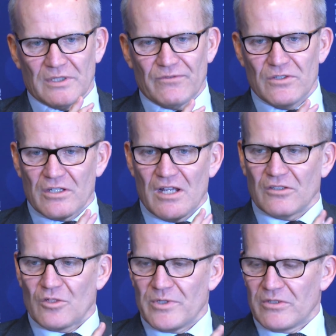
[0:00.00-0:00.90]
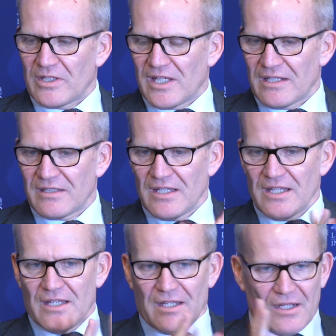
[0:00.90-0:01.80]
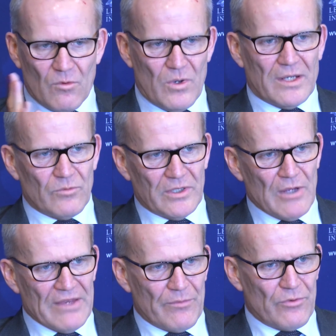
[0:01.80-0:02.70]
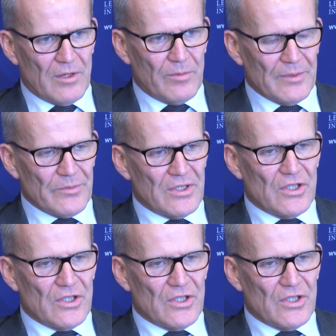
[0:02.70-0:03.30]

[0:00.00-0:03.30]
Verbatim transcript: If you can't communicate, you know, one, we have a problem.